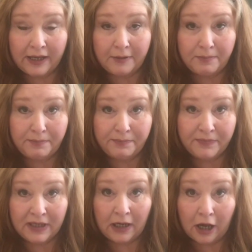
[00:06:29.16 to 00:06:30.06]
on
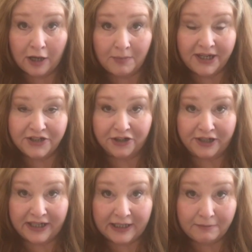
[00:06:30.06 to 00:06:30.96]
my
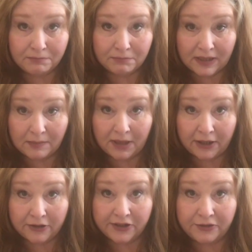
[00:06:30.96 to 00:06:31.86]
journey in
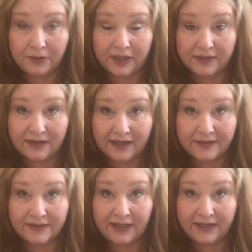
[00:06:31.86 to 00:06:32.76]
my early 20s, I
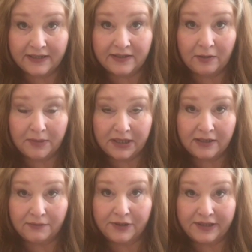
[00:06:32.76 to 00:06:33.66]
had studied so
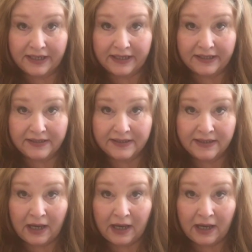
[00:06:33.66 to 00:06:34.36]
many different things,